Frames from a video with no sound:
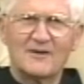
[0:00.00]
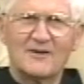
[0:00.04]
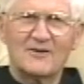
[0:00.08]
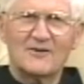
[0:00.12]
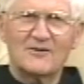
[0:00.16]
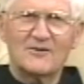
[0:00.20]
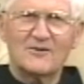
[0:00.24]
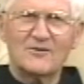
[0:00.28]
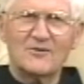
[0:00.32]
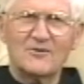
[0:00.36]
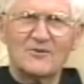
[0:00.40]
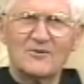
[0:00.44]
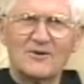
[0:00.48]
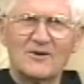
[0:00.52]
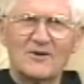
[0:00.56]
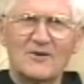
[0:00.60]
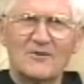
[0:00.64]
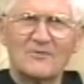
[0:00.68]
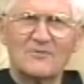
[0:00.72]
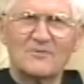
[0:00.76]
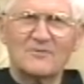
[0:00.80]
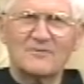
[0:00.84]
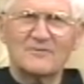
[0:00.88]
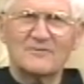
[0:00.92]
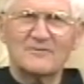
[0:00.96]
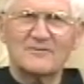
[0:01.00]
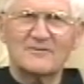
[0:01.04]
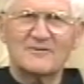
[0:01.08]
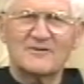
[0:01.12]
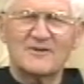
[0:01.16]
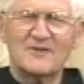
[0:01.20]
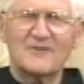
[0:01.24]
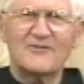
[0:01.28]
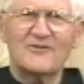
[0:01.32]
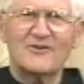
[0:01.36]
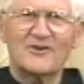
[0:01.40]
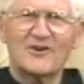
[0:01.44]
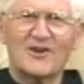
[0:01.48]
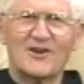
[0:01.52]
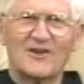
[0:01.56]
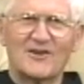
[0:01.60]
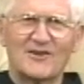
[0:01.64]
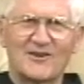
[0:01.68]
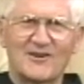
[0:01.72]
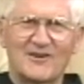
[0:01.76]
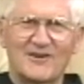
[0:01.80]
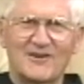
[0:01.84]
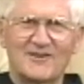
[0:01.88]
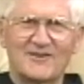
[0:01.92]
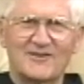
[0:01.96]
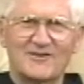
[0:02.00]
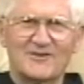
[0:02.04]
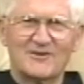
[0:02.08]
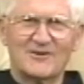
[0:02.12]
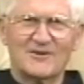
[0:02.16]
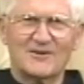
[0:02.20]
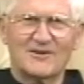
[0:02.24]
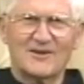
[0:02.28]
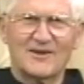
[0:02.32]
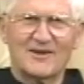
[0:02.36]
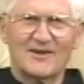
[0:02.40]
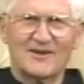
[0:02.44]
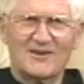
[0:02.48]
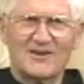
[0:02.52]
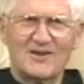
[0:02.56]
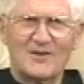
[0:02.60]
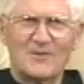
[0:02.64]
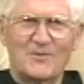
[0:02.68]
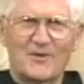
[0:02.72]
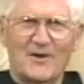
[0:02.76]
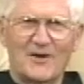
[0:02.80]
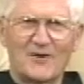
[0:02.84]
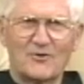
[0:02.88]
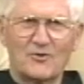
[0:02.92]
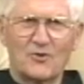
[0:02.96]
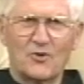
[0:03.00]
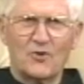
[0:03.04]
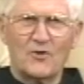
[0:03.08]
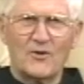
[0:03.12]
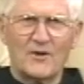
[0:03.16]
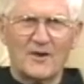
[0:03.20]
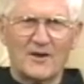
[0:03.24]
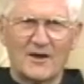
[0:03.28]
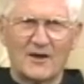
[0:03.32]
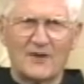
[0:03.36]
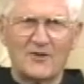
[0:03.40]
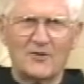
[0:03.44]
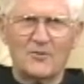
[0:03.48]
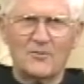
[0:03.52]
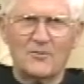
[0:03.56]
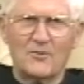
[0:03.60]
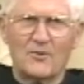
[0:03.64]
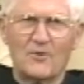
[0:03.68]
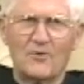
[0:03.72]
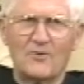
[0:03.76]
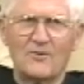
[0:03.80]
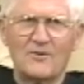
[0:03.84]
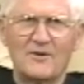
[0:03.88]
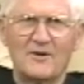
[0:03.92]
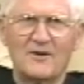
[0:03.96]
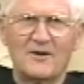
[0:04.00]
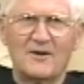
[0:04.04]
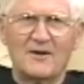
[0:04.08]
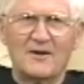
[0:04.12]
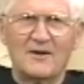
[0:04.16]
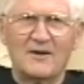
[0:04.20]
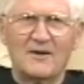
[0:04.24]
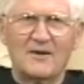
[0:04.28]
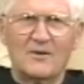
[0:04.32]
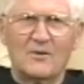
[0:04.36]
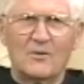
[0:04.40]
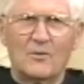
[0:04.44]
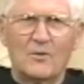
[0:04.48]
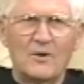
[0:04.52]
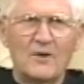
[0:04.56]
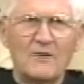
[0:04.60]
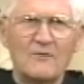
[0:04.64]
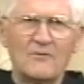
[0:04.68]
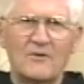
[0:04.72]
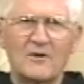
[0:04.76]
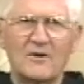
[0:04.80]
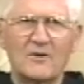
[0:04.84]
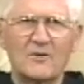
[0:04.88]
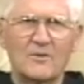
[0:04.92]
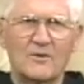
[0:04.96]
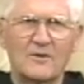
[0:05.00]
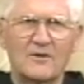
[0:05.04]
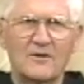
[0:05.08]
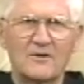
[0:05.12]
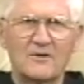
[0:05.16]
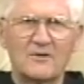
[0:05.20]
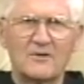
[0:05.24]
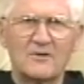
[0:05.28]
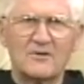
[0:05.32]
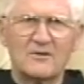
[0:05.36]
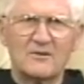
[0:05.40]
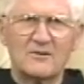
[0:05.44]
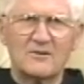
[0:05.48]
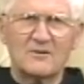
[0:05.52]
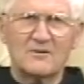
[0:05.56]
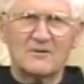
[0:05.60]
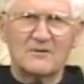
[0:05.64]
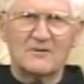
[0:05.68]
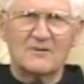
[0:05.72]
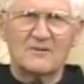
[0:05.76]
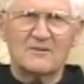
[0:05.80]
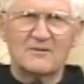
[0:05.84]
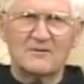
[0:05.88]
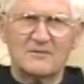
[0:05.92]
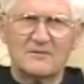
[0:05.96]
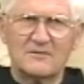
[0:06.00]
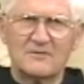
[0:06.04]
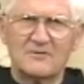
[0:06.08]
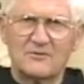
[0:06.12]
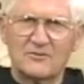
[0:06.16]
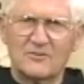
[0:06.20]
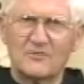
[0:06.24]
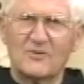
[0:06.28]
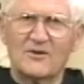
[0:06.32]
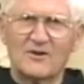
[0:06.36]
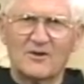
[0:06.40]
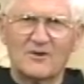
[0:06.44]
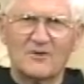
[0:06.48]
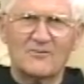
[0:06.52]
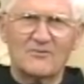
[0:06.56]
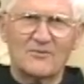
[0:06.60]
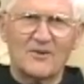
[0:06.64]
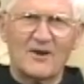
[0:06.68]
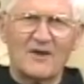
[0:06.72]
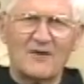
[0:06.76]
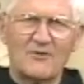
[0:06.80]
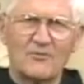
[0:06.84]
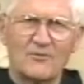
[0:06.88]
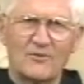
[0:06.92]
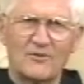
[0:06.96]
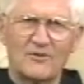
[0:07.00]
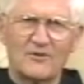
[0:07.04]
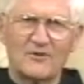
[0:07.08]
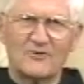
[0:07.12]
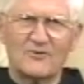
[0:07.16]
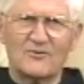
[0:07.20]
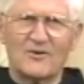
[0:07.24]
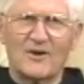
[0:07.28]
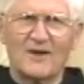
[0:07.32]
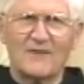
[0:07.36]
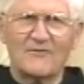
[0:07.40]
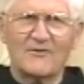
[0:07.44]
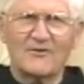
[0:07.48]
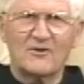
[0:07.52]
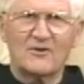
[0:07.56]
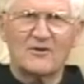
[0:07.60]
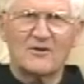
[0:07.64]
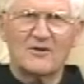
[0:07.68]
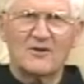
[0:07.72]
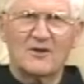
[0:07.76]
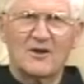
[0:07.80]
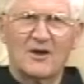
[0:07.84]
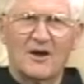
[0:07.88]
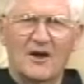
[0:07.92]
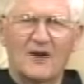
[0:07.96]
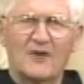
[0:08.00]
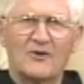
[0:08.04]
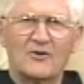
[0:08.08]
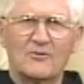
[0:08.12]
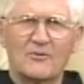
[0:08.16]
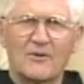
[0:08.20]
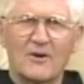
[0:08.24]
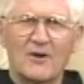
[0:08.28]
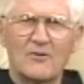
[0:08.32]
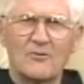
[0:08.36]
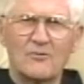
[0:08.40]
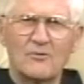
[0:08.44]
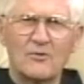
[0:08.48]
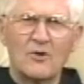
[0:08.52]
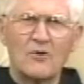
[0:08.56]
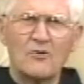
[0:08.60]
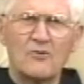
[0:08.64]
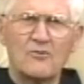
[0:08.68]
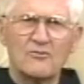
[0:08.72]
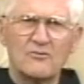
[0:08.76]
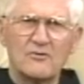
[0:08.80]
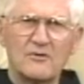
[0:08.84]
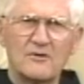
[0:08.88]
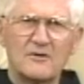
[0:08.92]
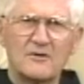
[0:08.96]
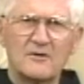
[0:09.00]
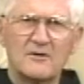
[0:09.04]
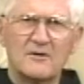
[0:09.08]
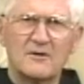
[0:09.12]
Do you know how difficult it is to keep on going on the road, wondering whether you're doing it right, whether you're driving on the right road?